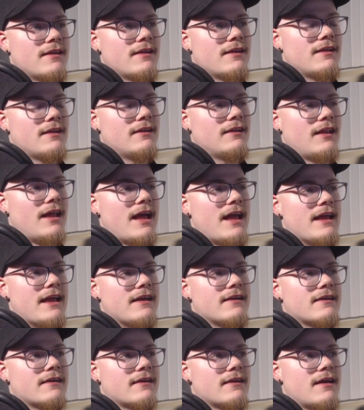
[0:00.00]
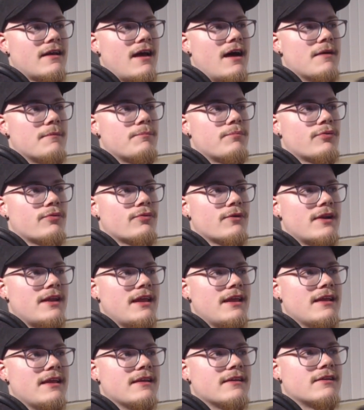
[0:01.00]
like, a
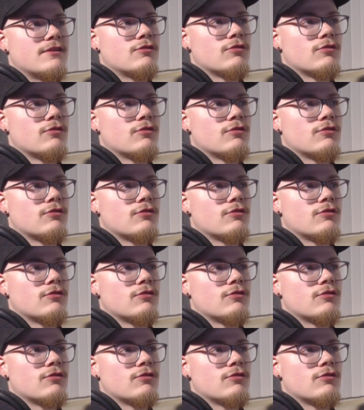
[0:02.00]
pretty